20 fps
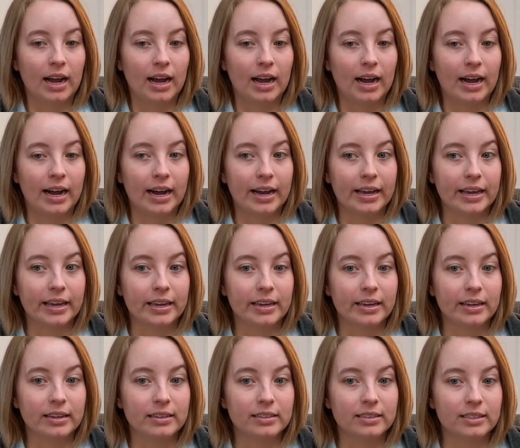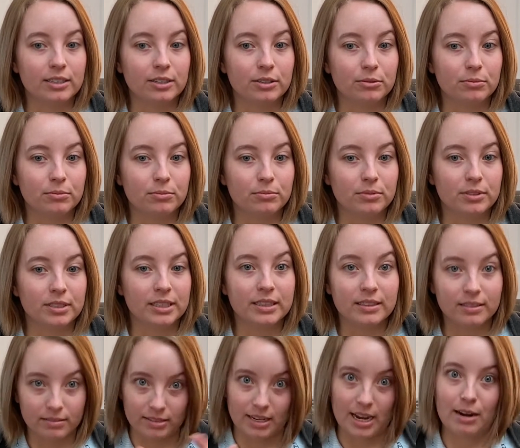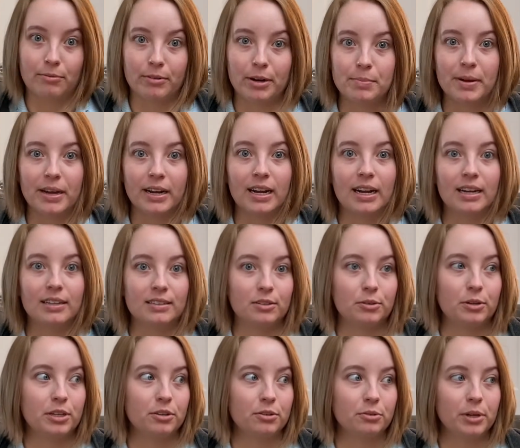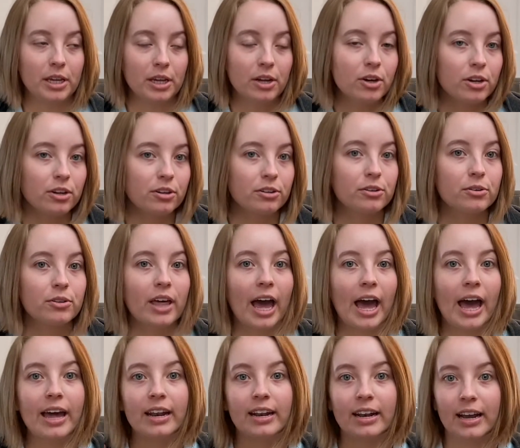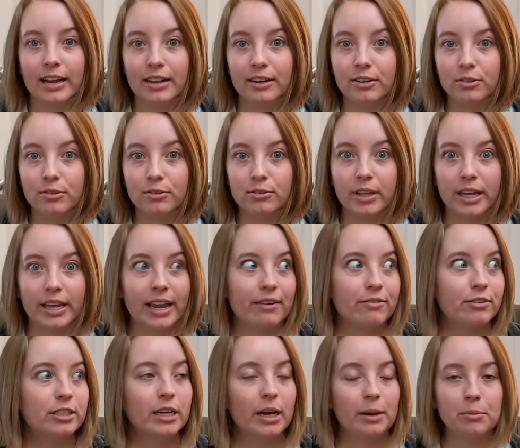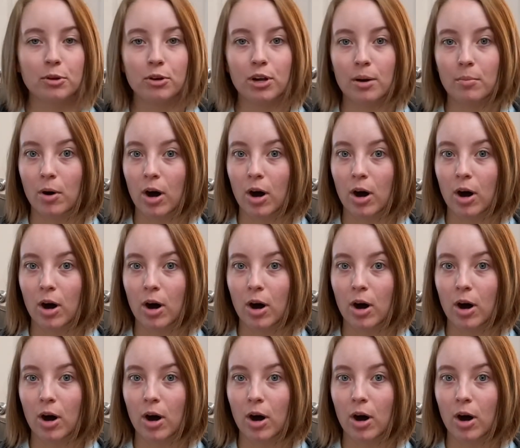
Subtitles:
I, got right back on. So he knew he couldn't do that. And I knew like every time you come